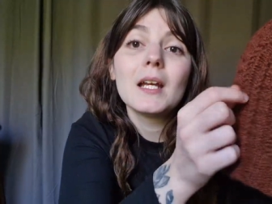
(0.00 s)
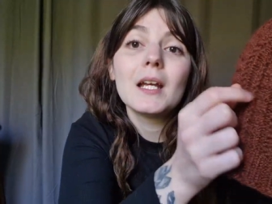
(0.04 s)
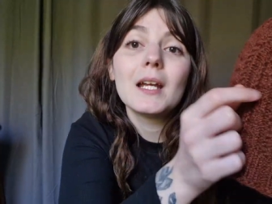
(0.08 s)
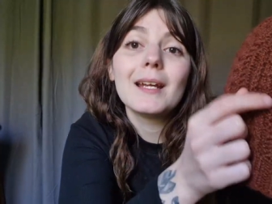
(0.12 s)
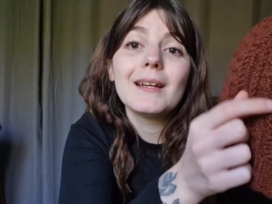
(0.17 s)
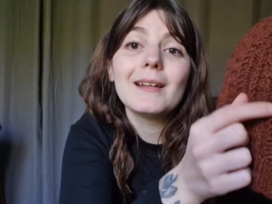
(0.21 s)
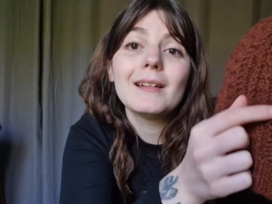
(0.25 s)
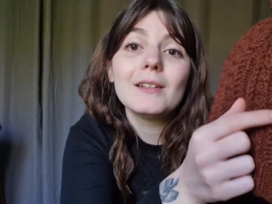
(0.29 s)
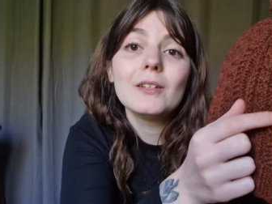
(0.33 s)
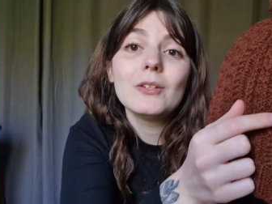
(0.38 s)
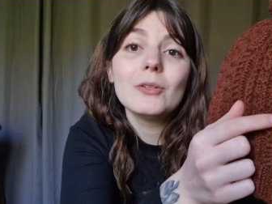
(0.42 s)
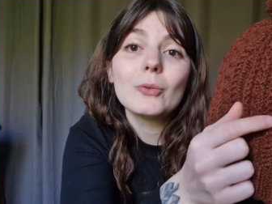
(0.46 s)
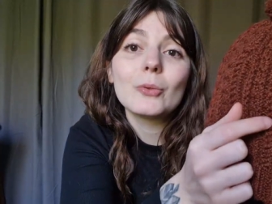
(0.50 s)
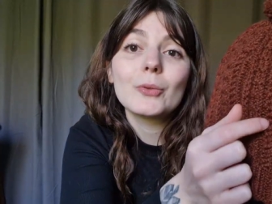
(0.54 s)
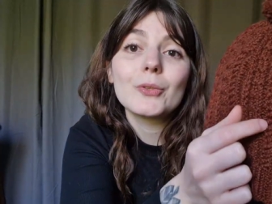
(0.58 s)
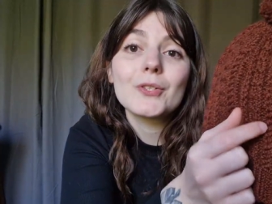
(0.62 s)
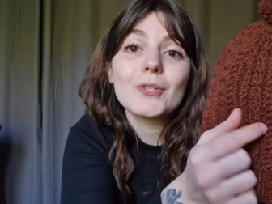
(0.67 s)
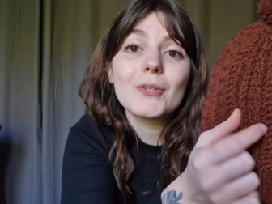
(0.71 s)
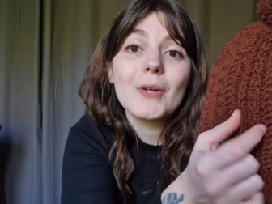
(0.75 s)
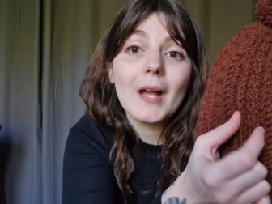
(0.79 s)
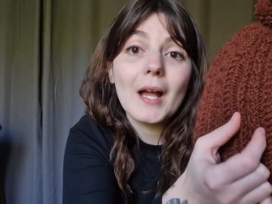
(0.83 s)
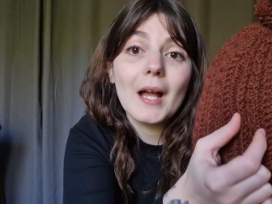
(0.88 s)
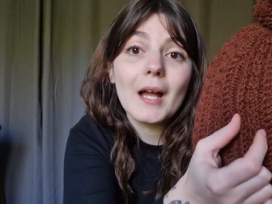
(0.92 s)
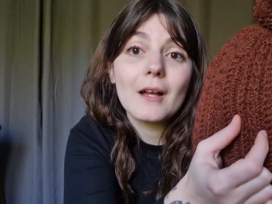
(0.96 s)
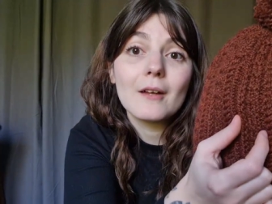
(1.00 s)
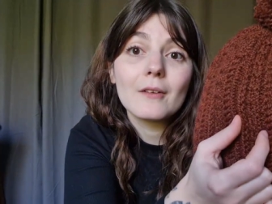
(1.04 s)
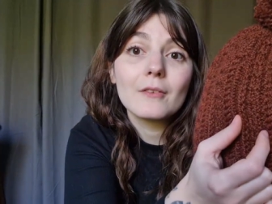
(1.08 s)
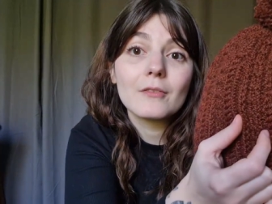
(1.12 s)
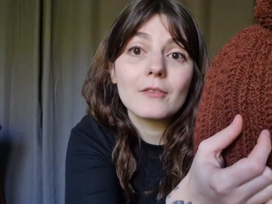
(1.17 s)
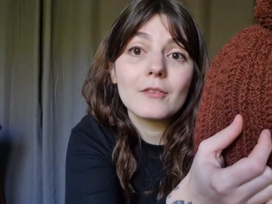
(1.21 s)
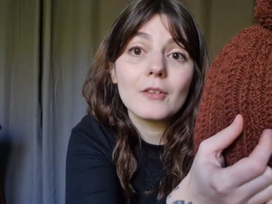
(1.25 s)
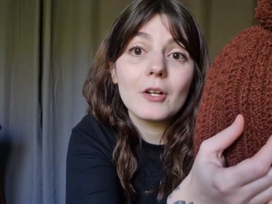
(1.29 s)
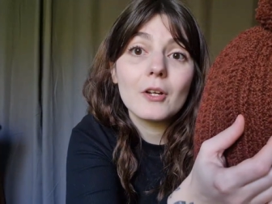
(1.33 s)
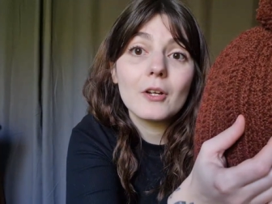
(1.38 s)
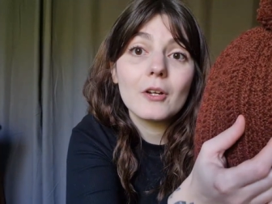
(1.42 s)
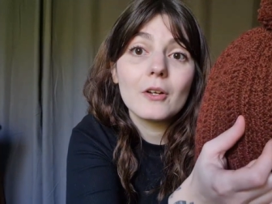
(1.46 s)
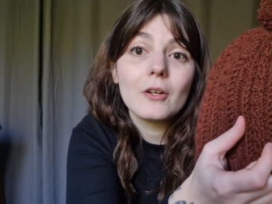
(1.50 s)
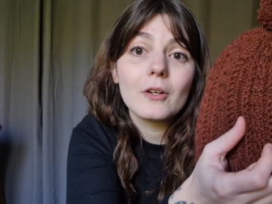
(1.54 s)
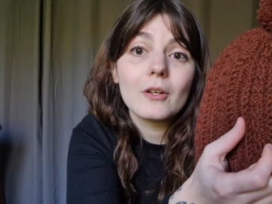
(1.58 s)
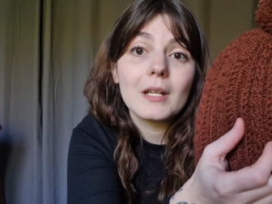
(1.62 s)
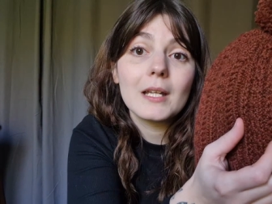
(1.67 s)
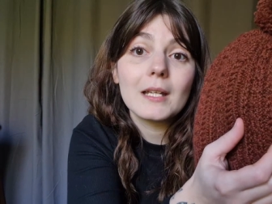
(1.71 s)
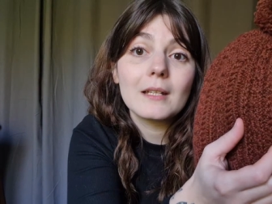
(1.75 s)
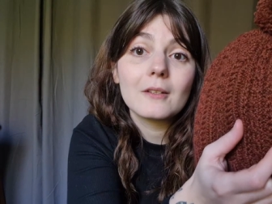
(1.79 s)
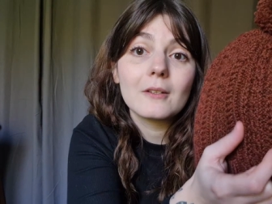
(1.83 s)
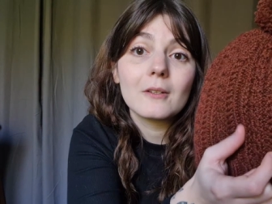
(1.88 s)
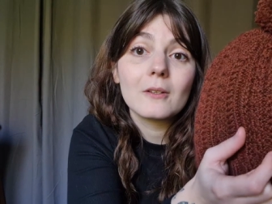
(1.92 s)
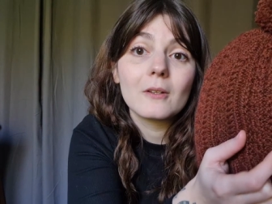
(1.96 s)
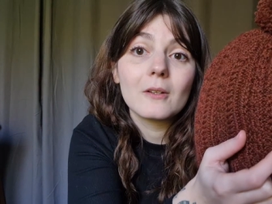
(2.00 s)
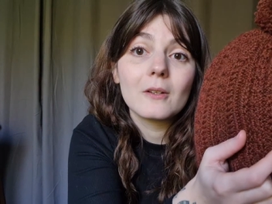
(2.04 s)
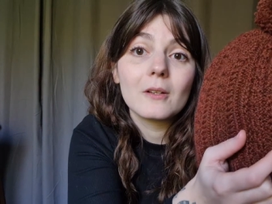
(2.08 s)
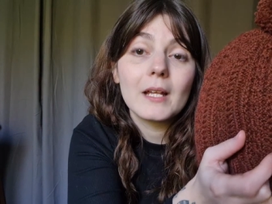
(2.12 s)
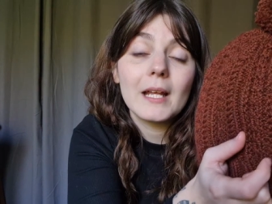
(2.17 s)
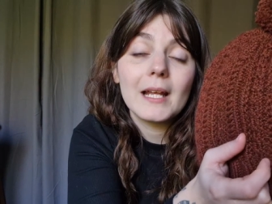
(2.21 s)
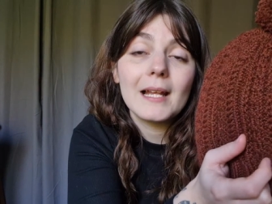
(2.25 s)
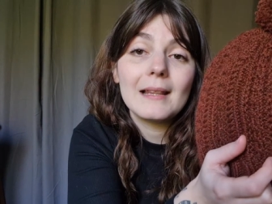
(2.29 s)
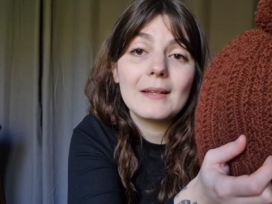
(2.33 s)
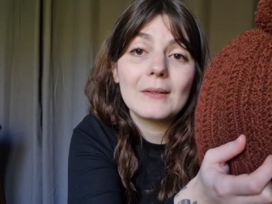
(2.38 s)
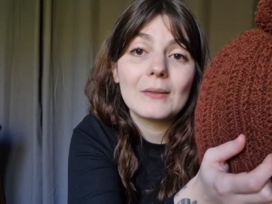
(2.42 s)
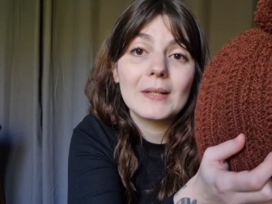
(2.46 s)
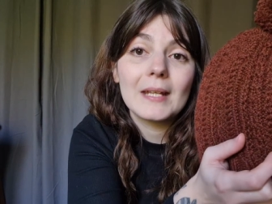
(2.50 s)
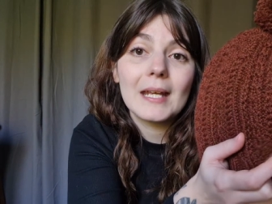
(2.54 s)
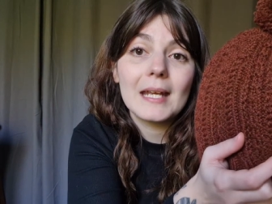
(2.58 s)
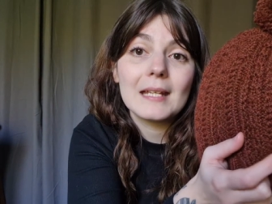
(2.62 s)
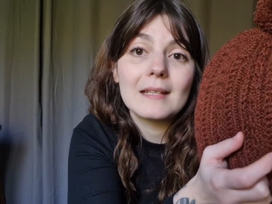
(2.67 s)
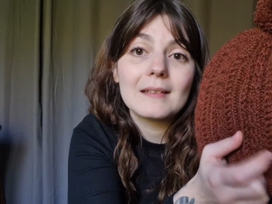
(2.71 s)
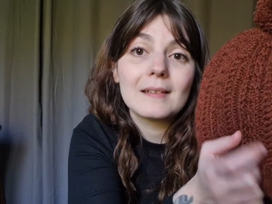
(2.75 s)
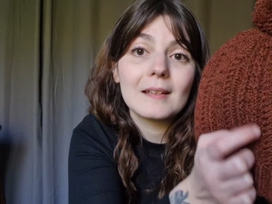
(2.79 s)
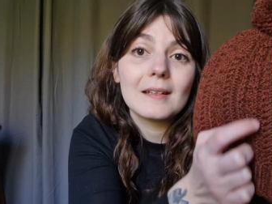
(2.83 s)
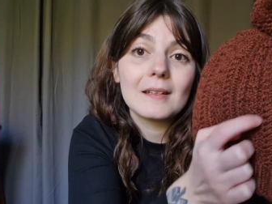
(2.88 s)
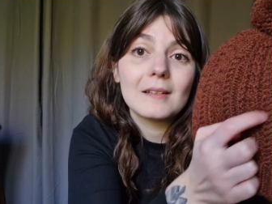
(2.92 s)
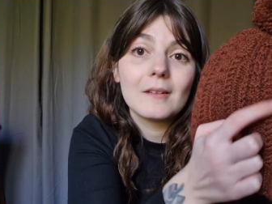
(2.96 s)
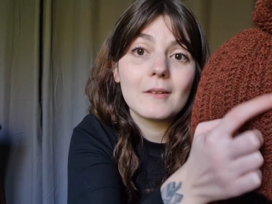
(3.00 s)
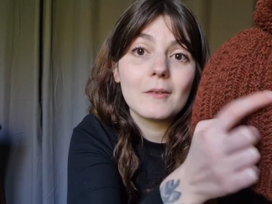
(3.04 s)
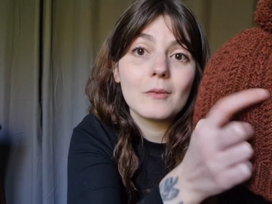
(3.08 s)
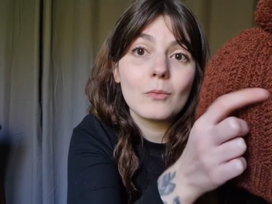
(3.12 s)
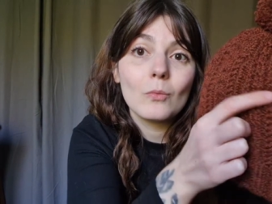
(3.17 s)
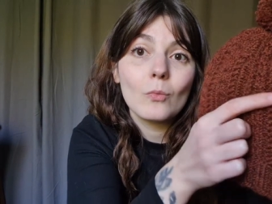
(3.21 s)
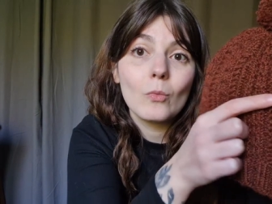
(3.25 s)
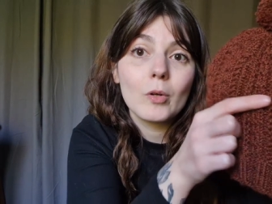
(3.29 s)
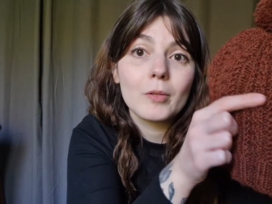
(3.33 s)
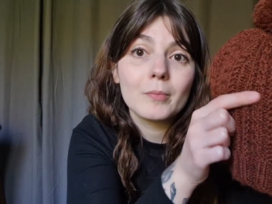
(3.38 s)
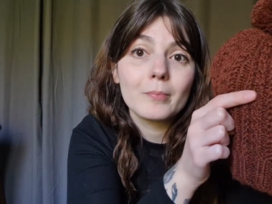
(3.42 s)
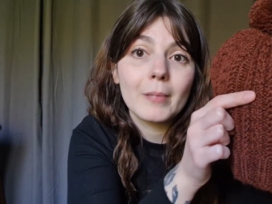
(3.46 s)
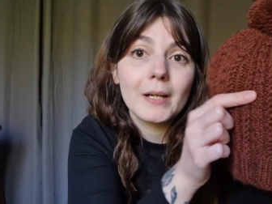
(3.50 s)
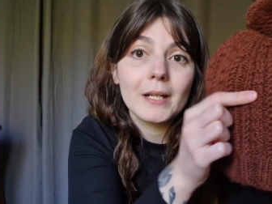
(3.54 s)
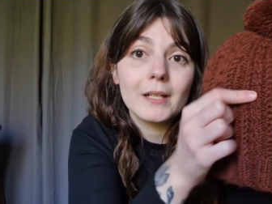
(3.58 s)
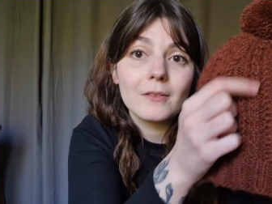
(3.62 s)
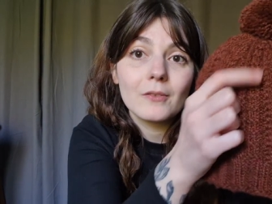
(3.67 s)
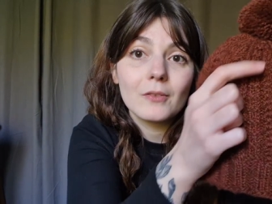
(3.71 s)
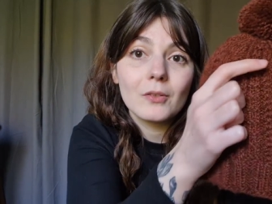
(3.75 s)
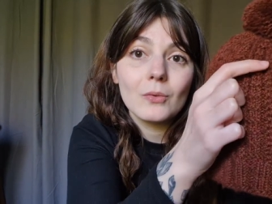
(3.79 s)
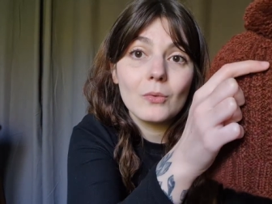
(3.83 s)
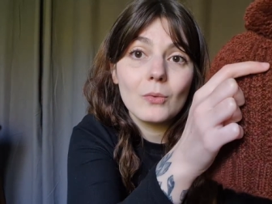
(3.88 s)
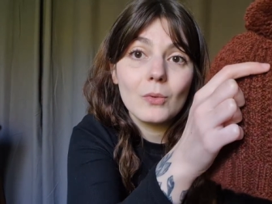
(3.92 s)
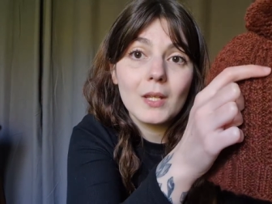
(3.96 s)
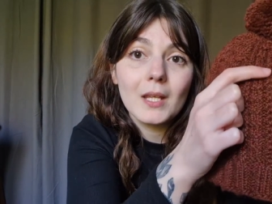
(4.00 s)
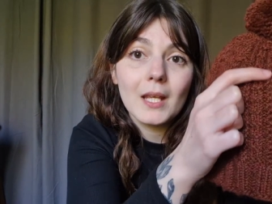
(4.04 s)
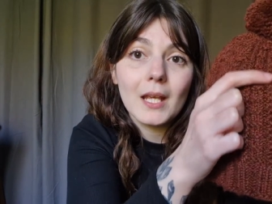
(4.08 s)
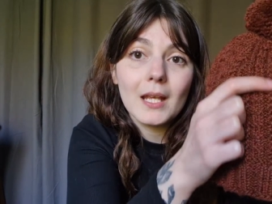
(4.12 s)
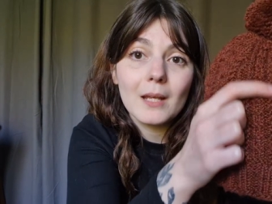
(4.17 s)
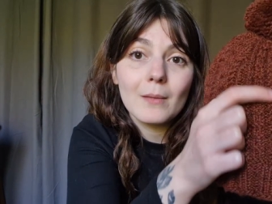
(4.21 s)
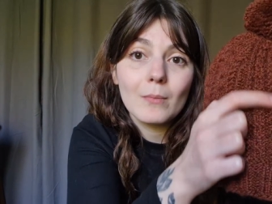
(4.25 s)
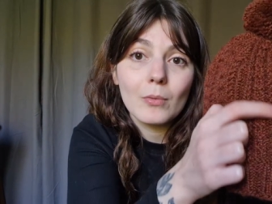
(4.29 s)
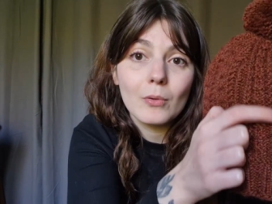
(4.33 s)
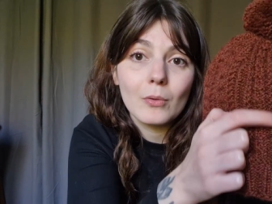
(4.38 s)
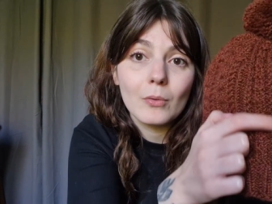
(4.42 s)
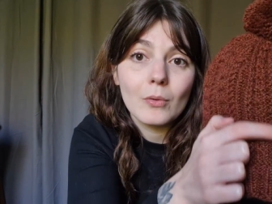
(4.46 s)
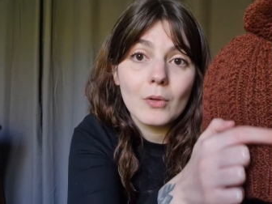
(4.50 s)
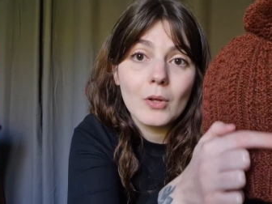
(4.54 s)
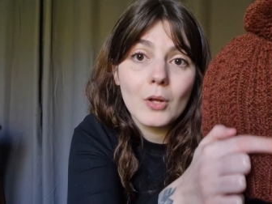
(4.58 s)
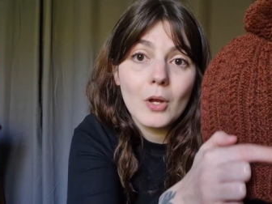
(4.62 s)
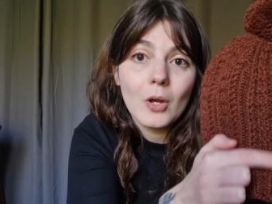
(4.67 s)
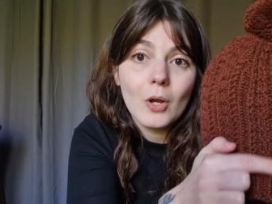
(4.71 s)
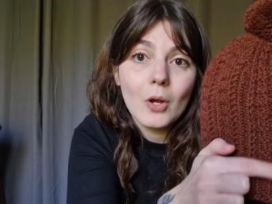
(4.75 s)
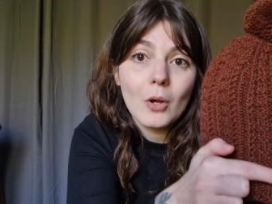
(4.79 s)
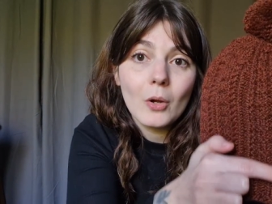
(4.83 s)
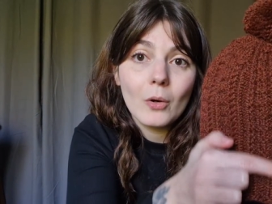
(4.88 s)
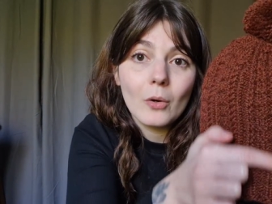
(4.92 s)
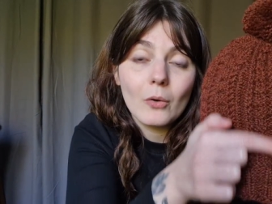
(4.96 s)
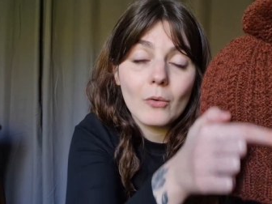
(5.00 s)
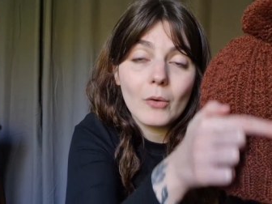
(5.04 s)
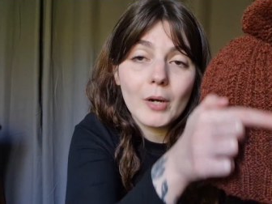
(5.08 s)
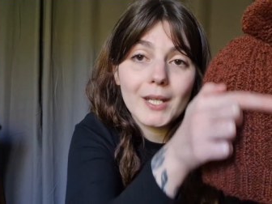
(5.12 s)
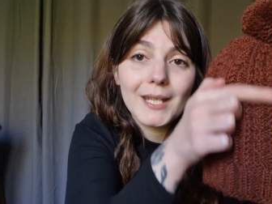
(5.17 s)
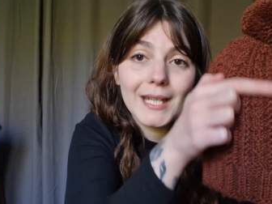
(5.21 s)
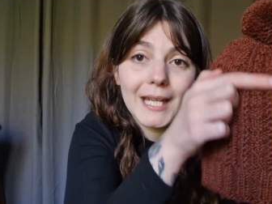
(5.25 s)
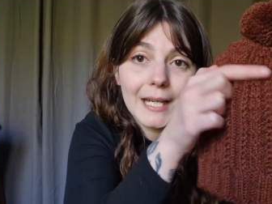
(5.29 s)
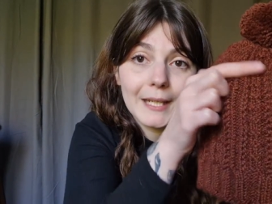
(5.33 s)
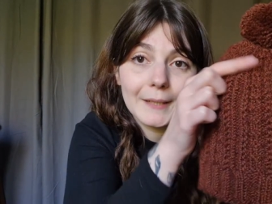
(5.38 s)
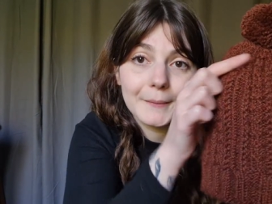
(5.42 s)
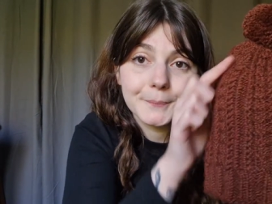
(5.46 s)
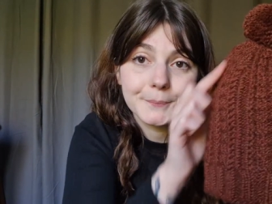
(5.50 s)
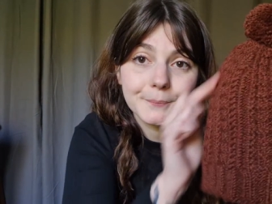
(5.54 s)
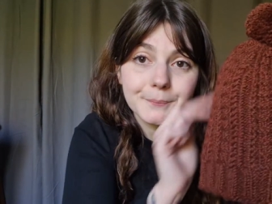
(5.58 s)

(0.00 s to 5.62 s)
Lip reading: and you also have a little elongated 1x2 cable running.